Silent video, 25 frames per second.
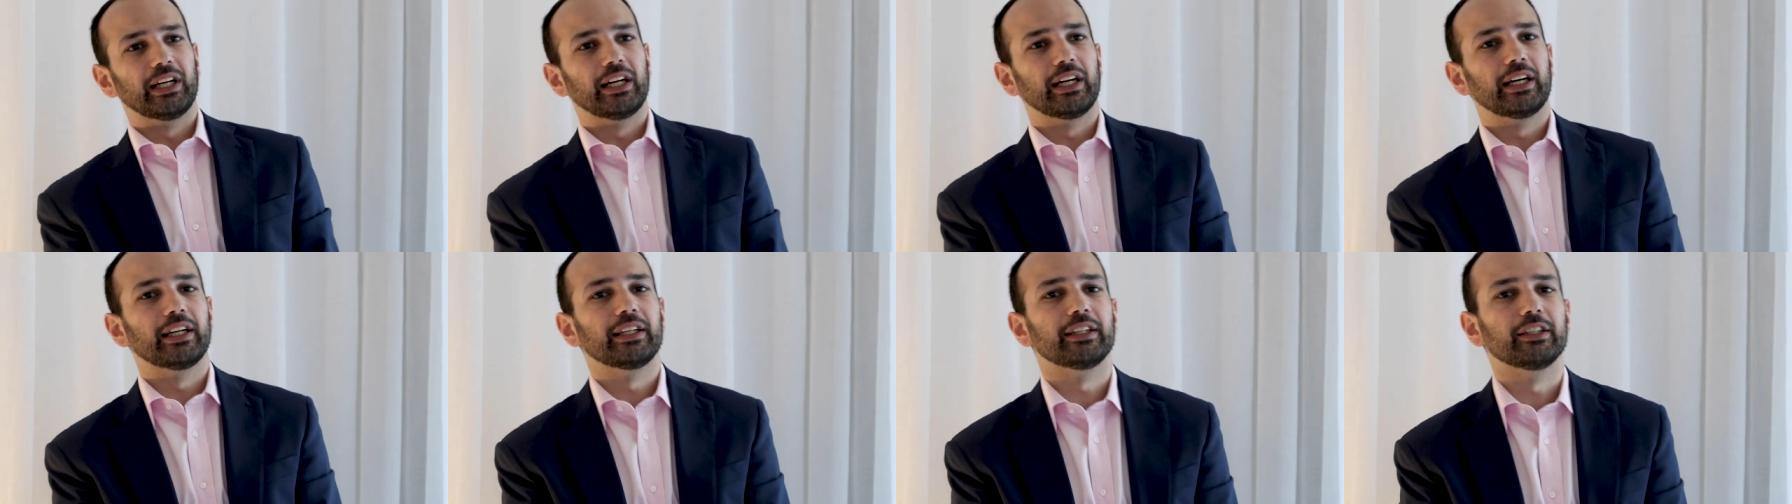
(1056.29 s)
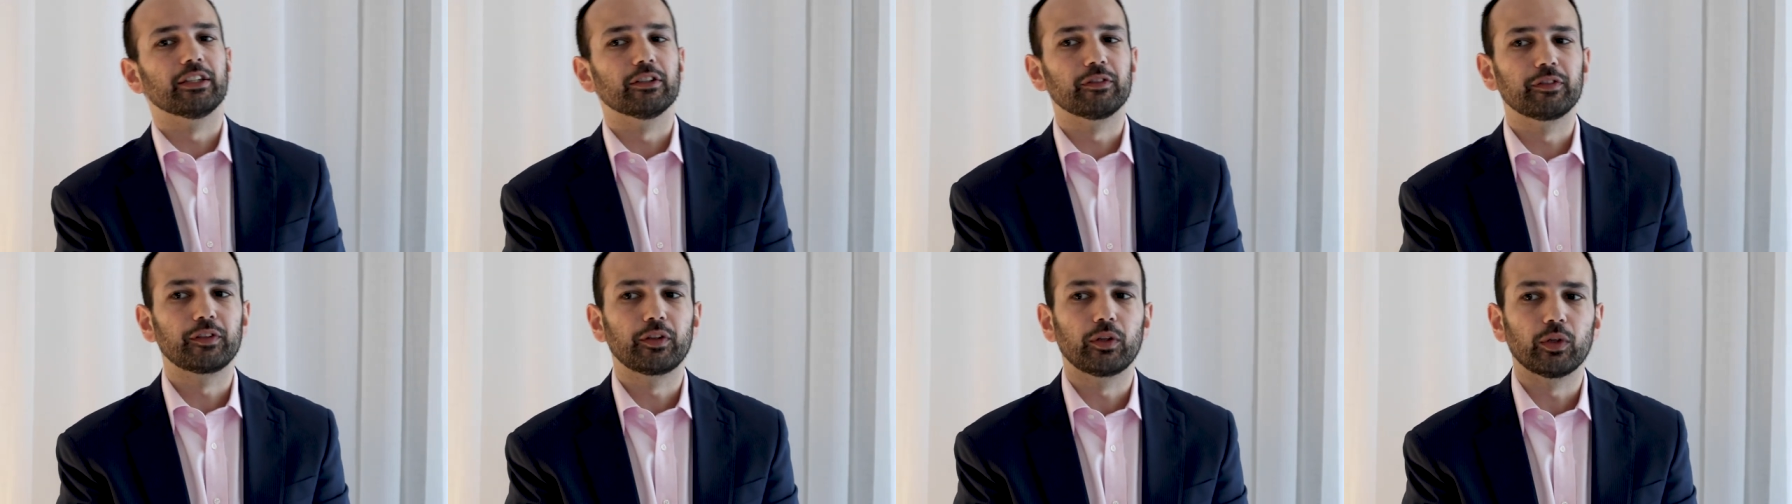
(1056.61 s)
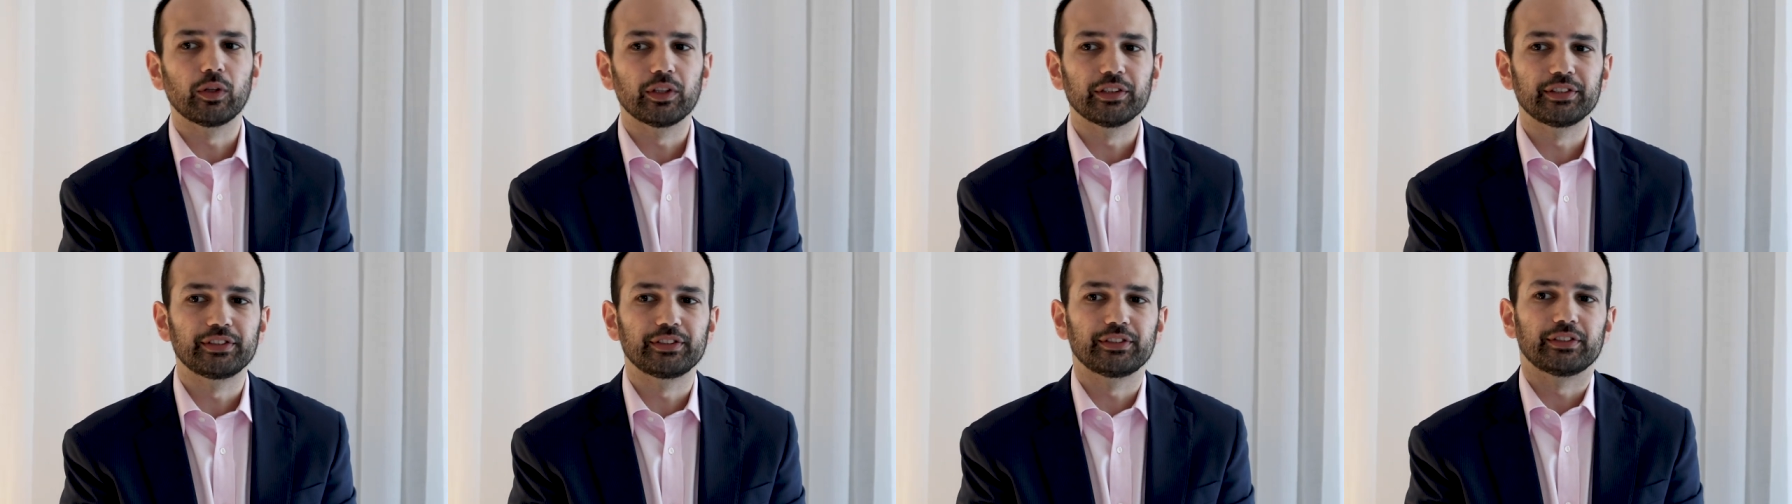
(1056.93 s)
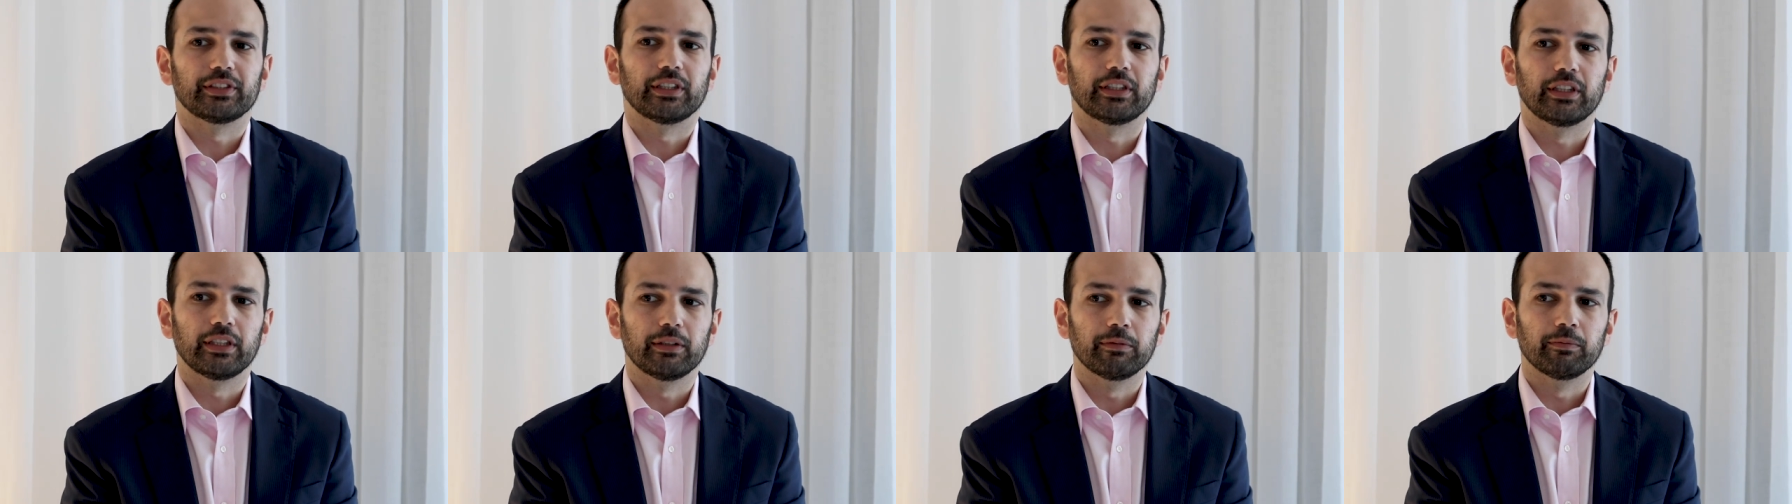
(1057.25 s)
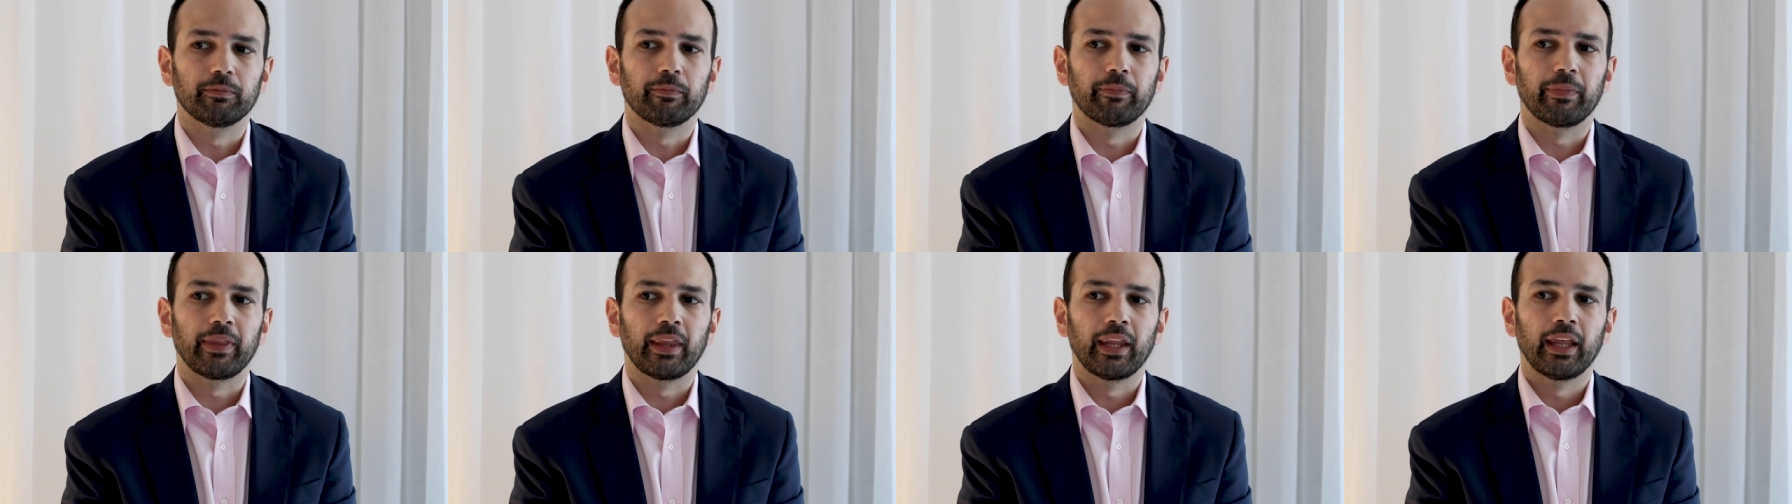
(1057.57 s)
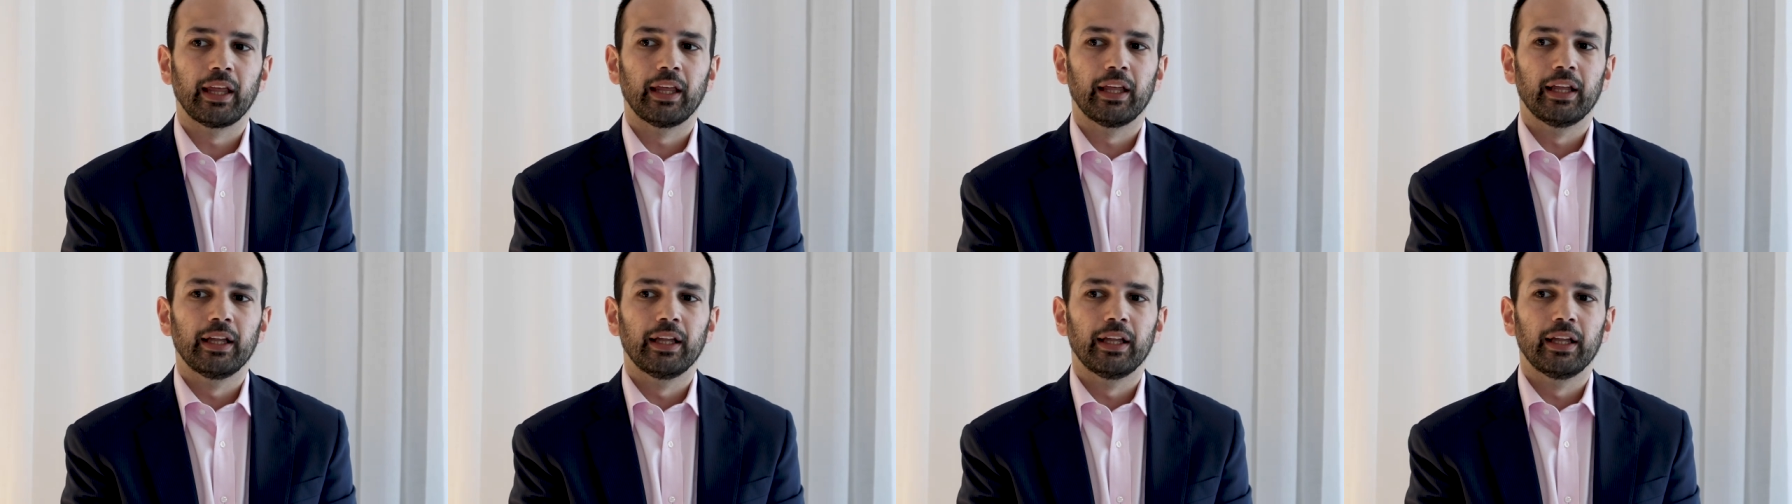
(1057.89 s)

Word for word: And of course, um,